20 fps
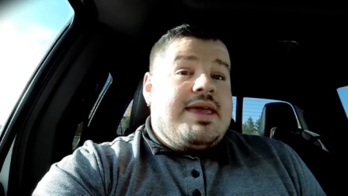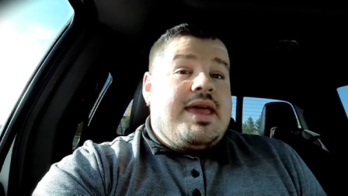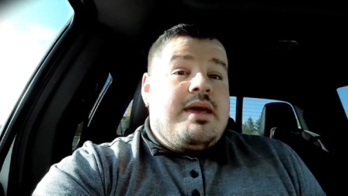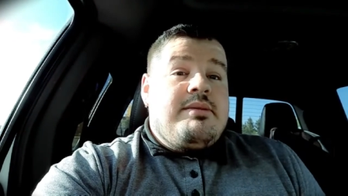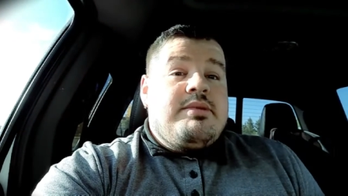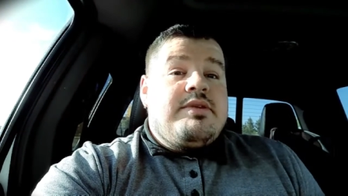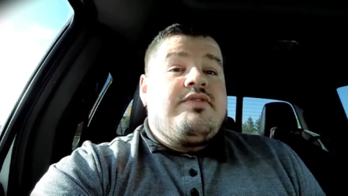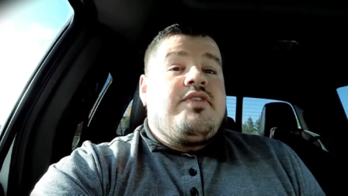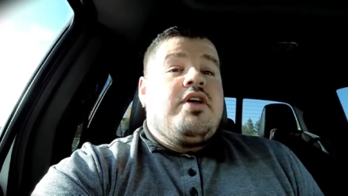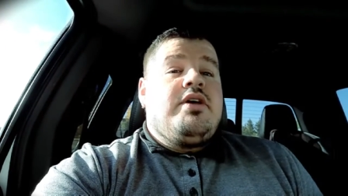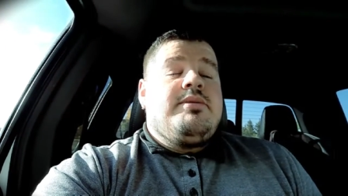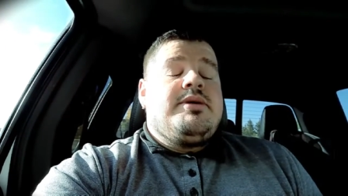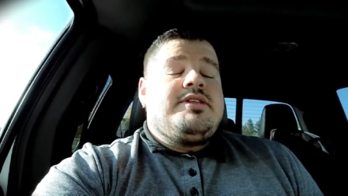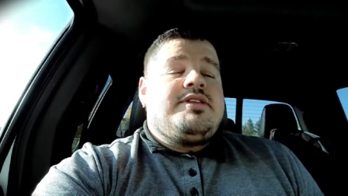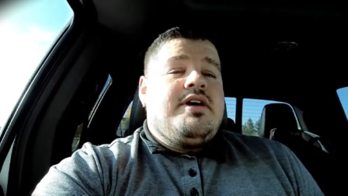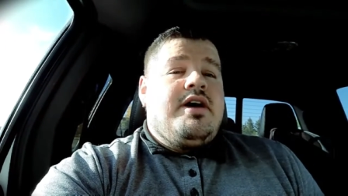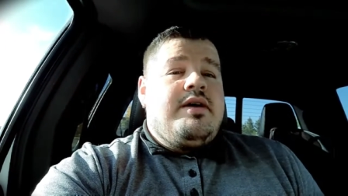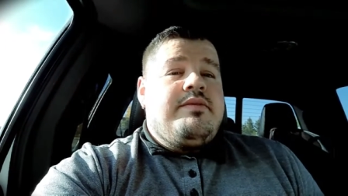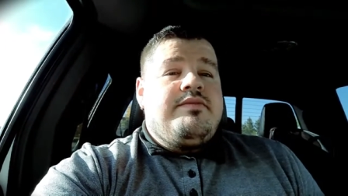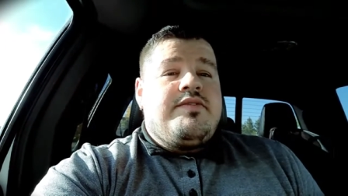game development
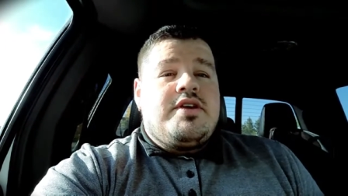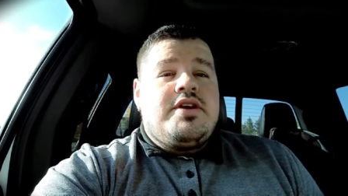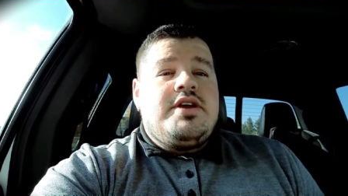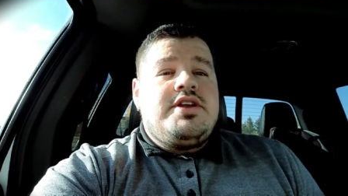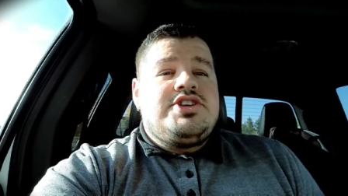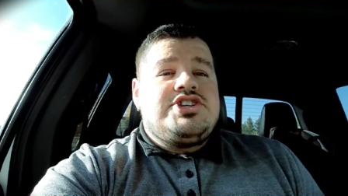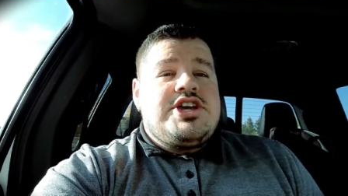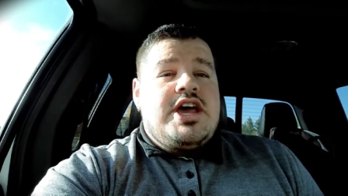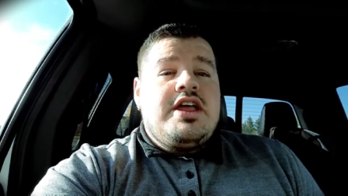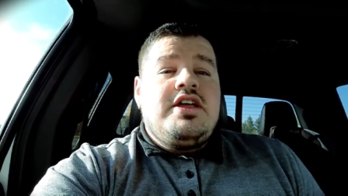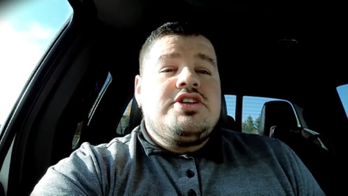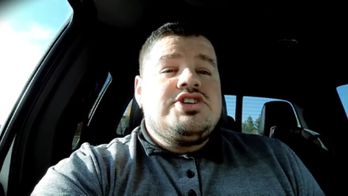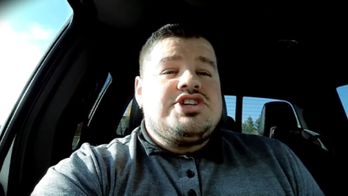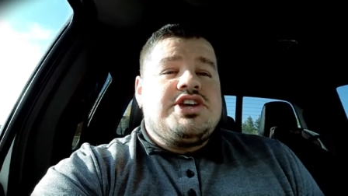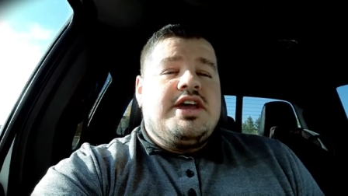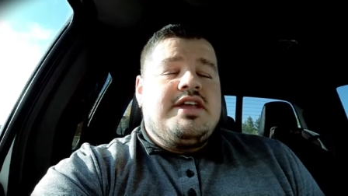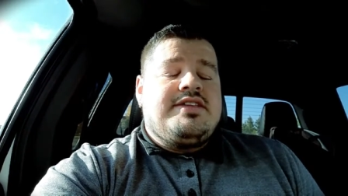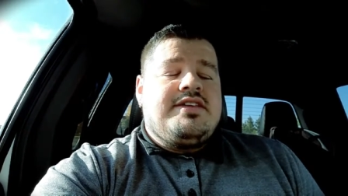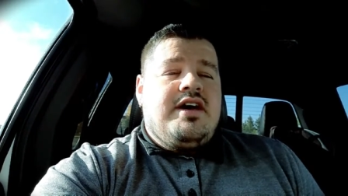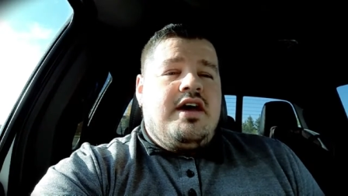time very
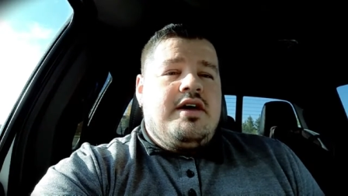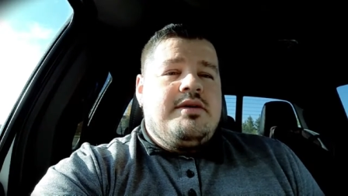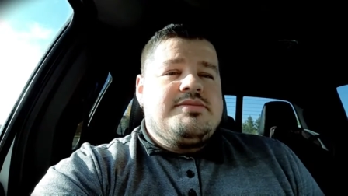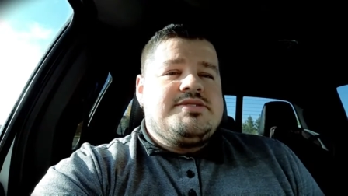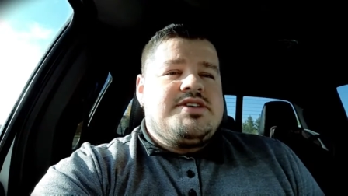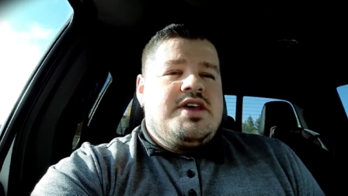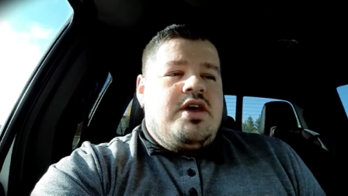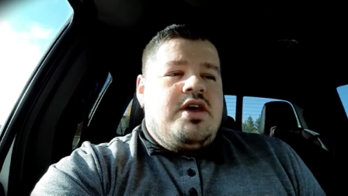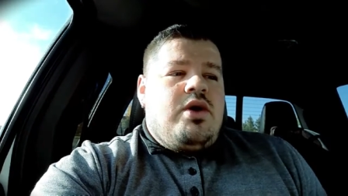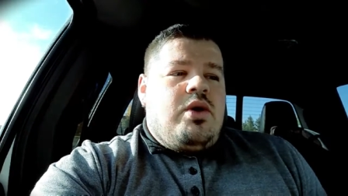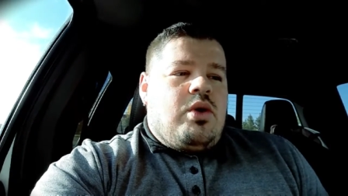challenging at times,